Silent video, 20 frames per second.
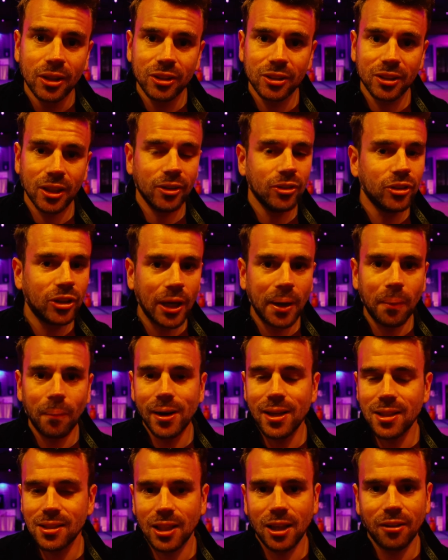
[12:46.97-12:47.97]
So don't
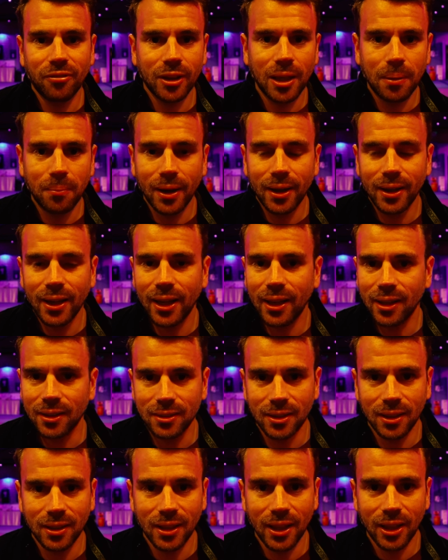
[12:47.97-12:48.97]
weigh yourself on a Monday, a
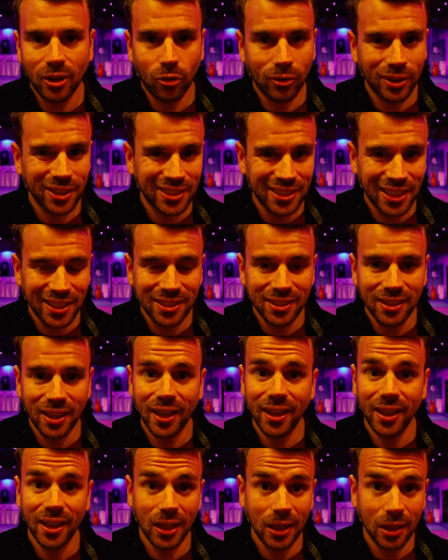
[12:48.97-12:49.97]
Sunday, or a
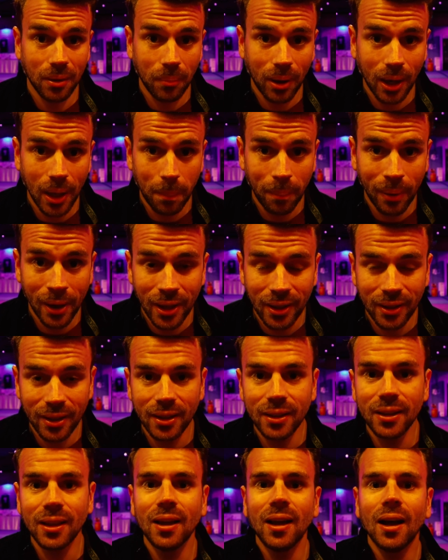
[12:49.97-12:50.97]
Saturday, in my
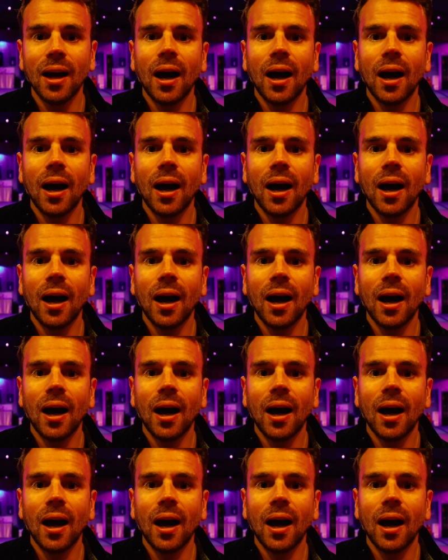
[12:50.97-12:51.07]
opinion,